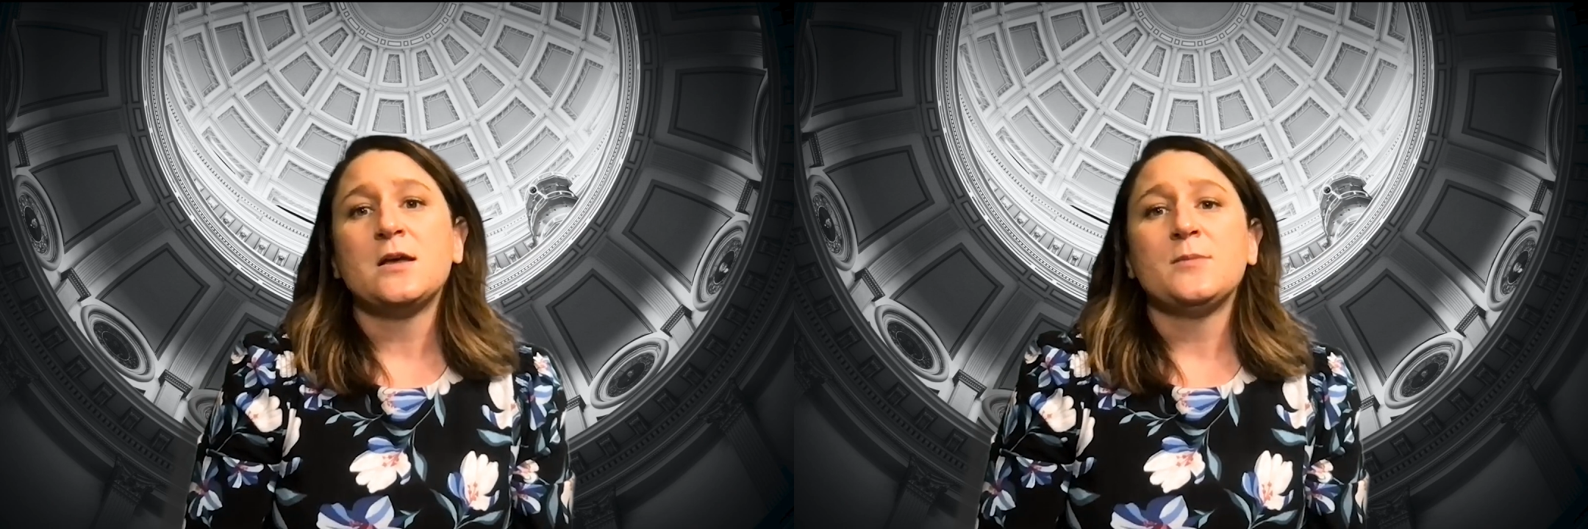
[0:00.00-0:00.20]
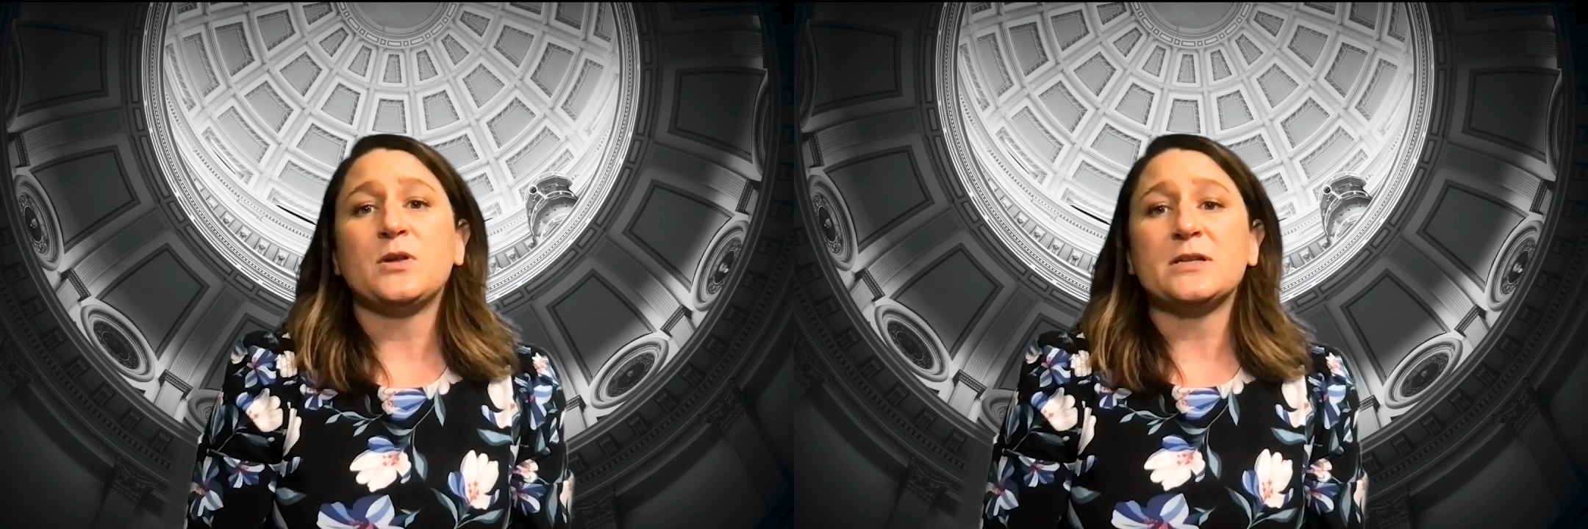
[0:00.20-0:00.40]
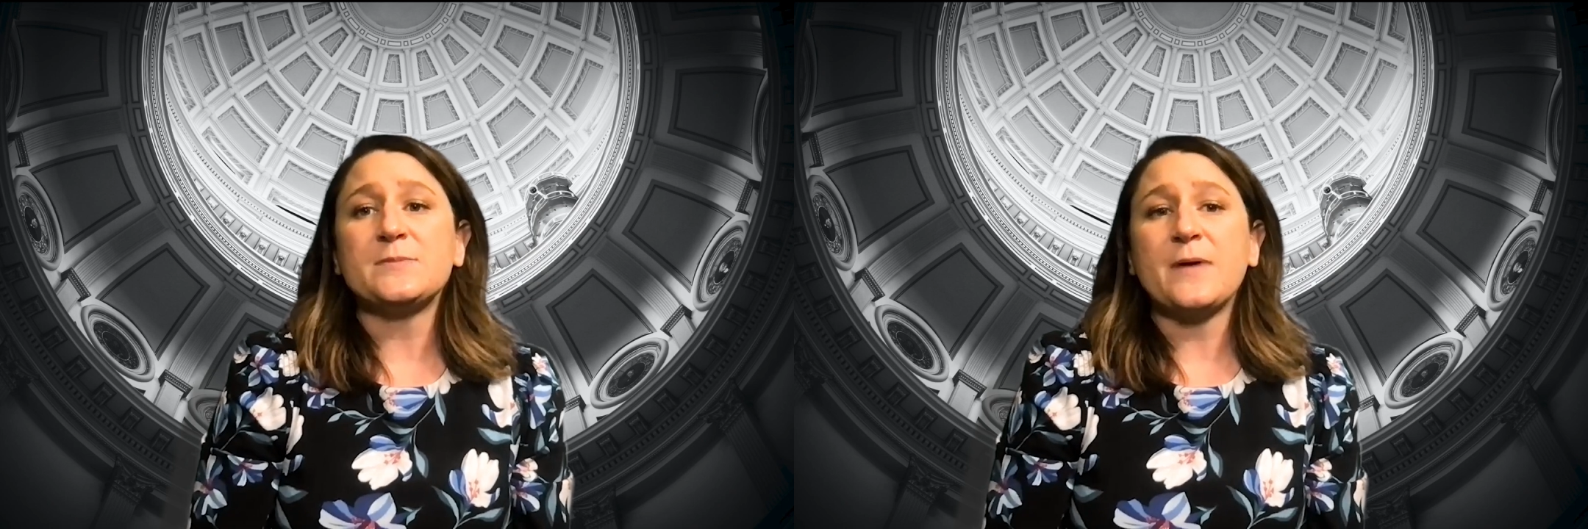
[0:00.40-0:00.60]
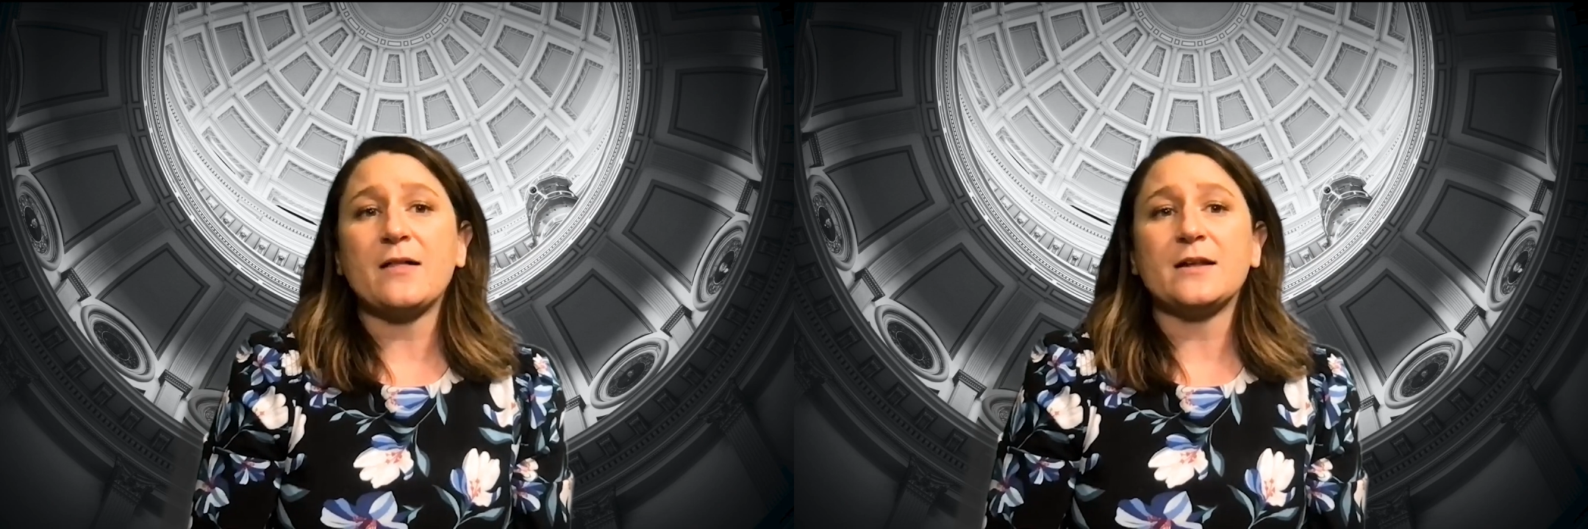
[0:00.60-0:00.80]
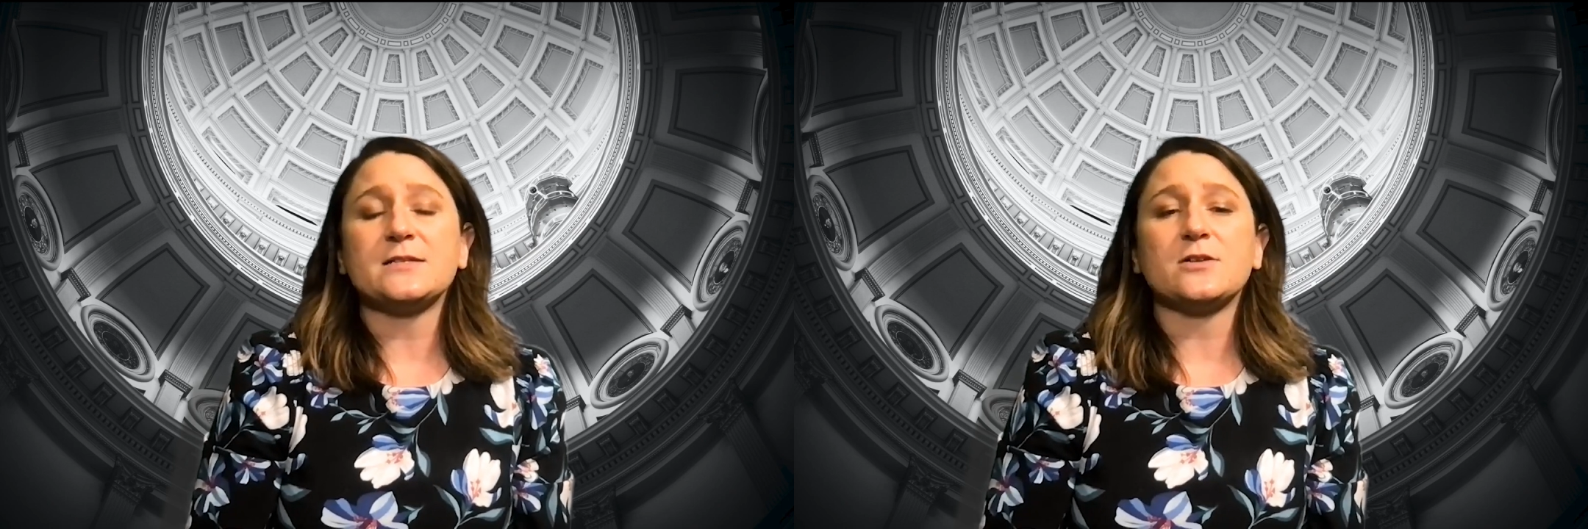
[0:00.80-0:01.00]

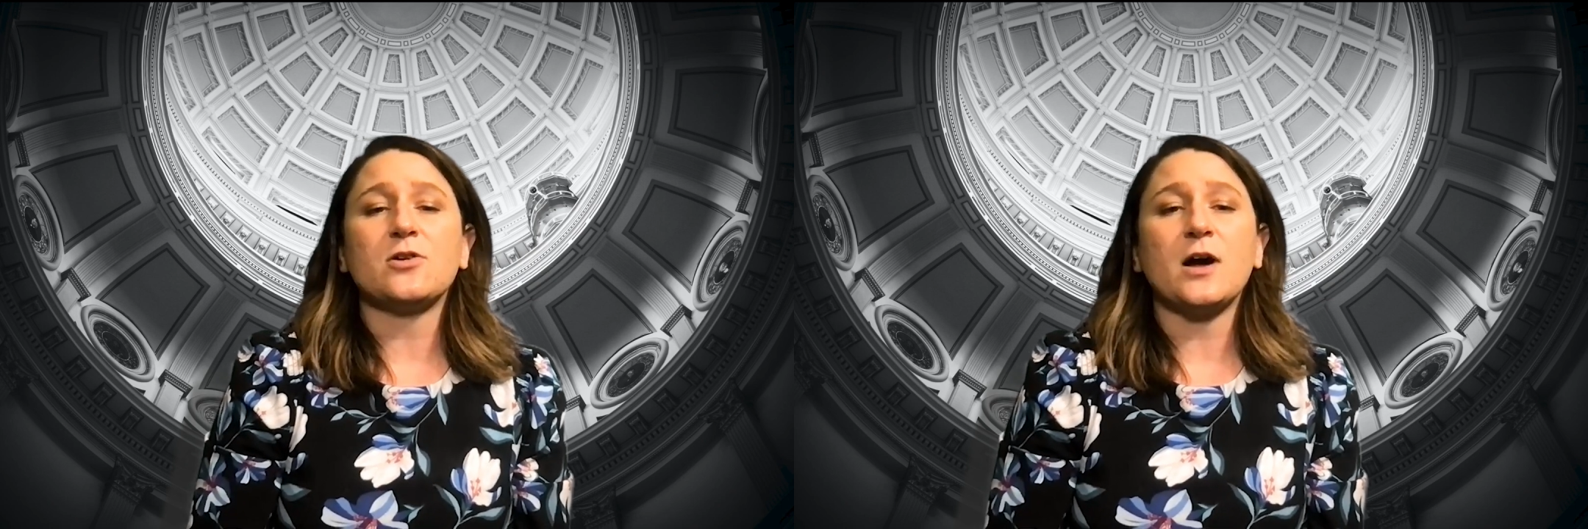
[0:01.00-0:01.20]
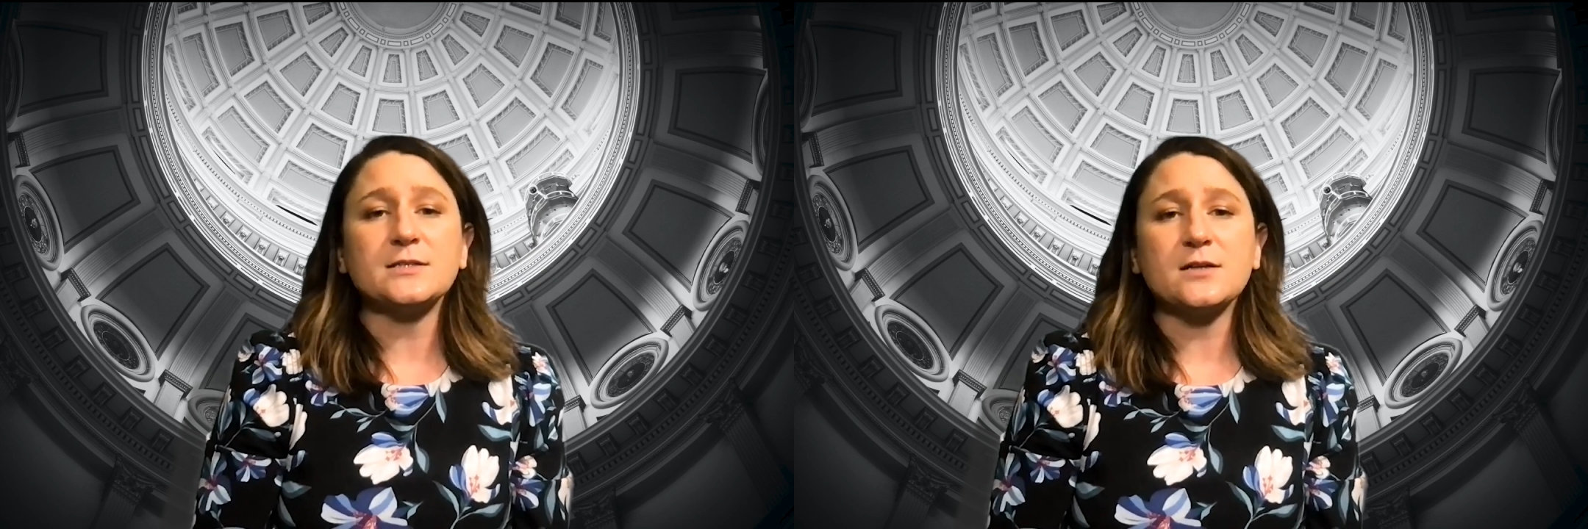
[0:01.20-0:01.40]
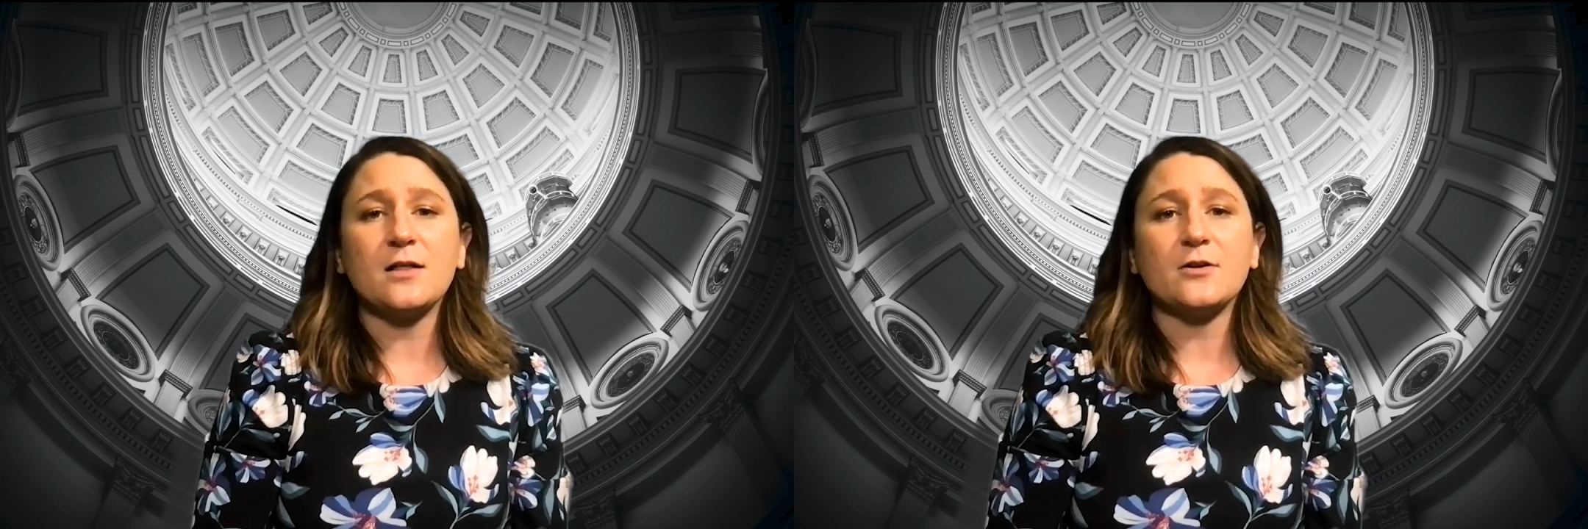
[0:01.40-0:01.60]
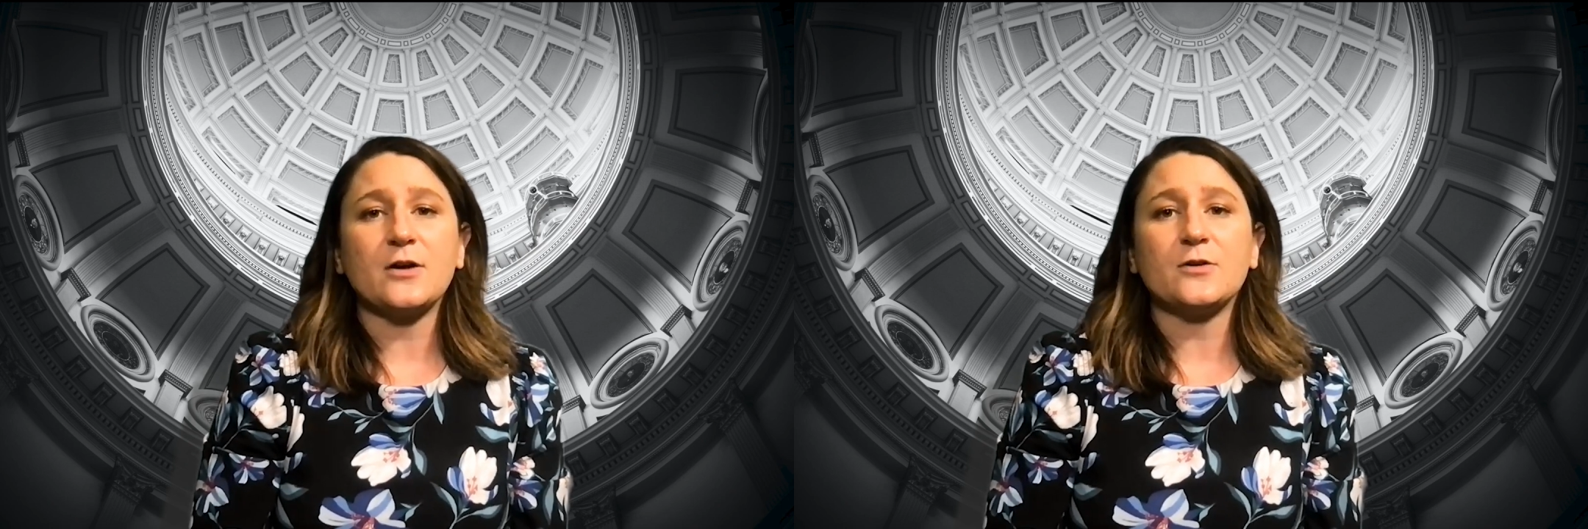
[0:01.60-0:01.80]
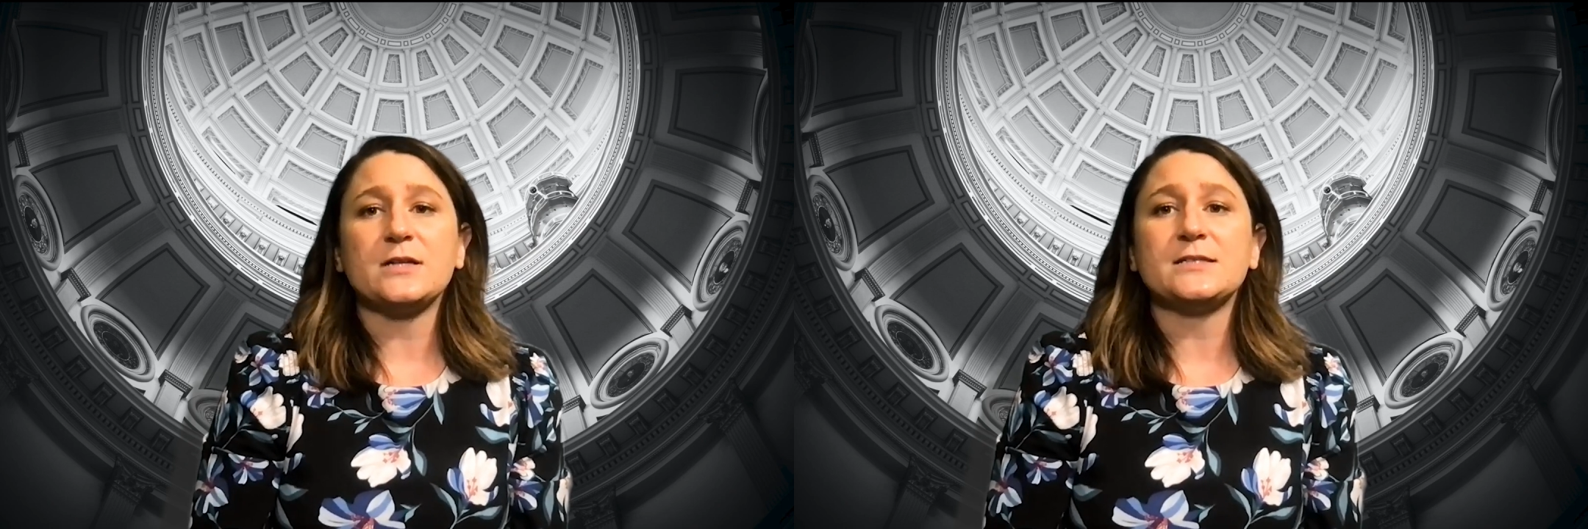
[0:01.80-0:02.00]
Municipalities across
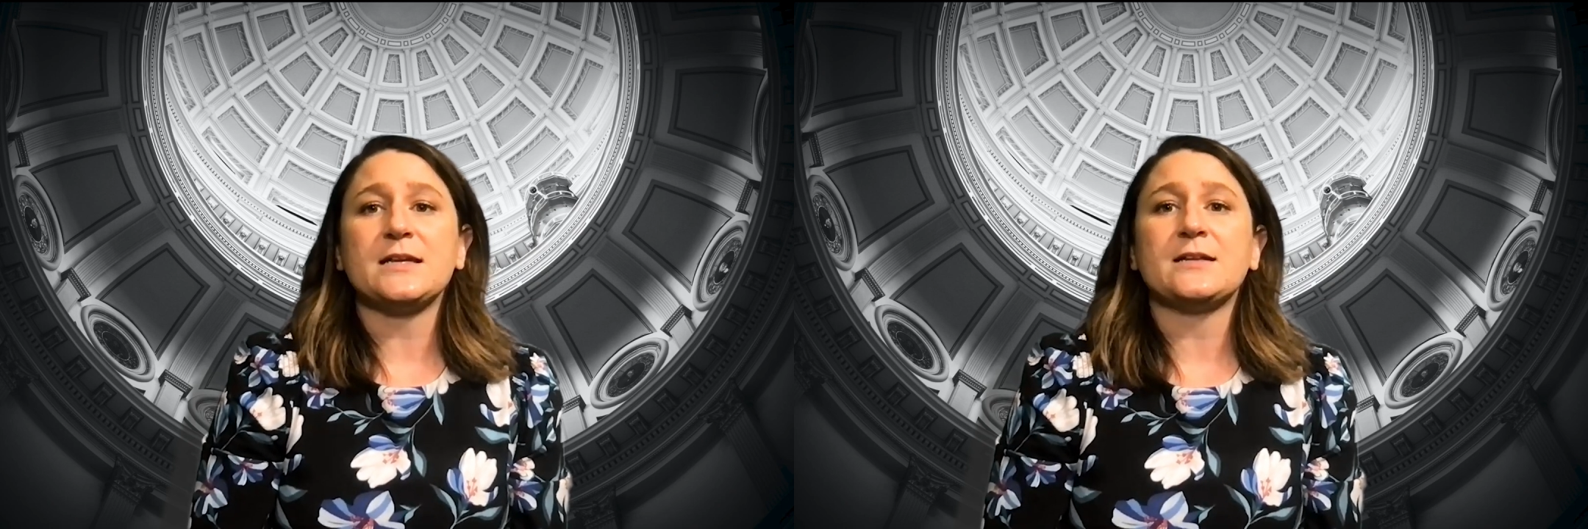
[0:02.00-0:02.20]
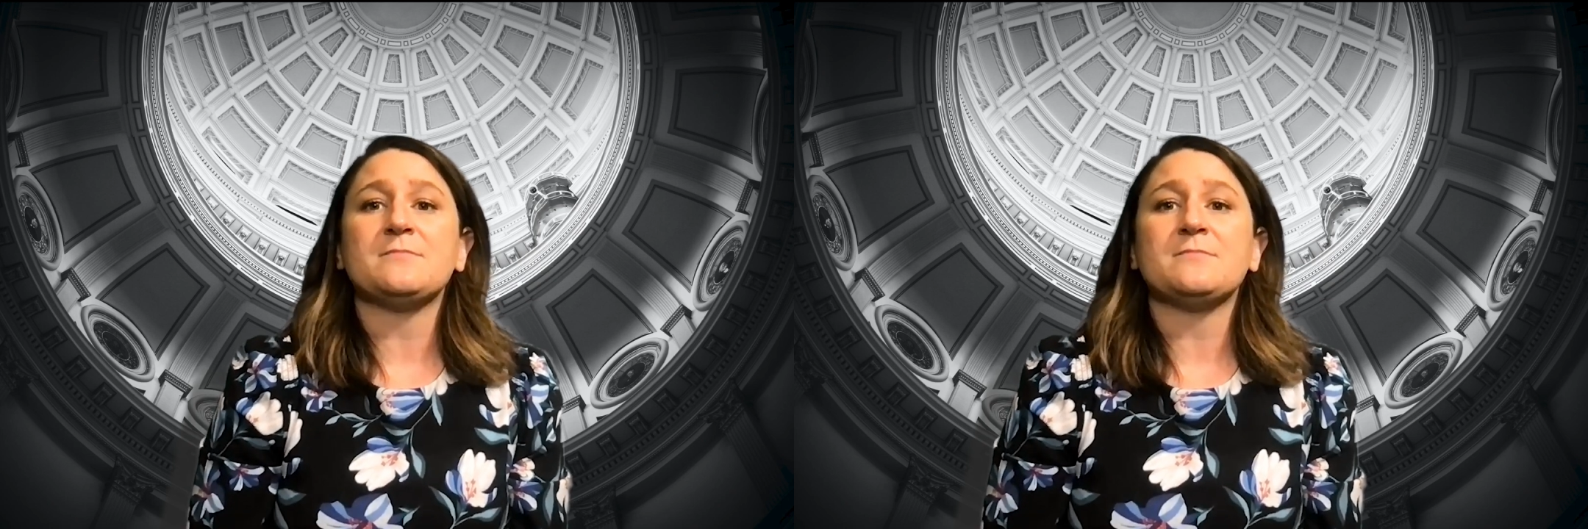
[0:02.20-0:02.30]
Colorado can see an